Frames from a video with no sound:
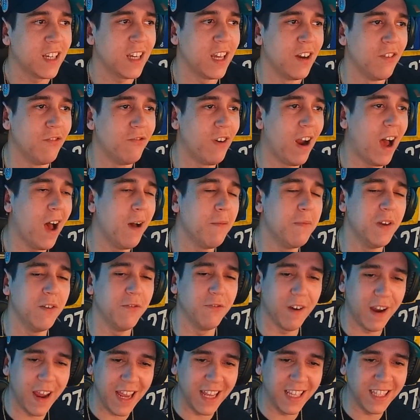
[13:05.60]
Can Robbie
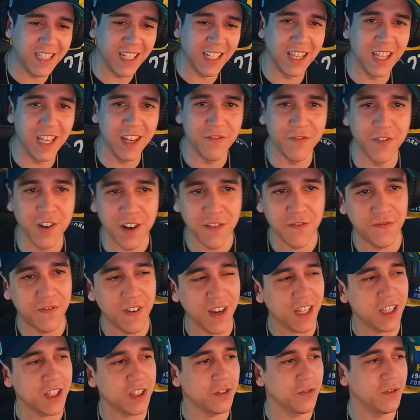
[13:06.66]
Ray deliver the
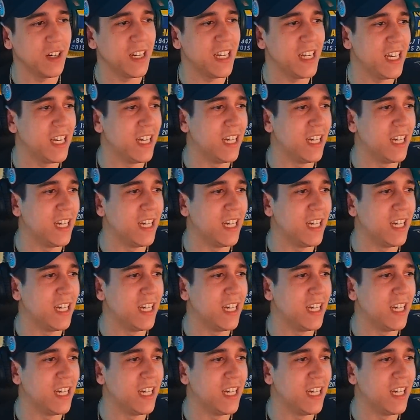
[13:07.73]
victory?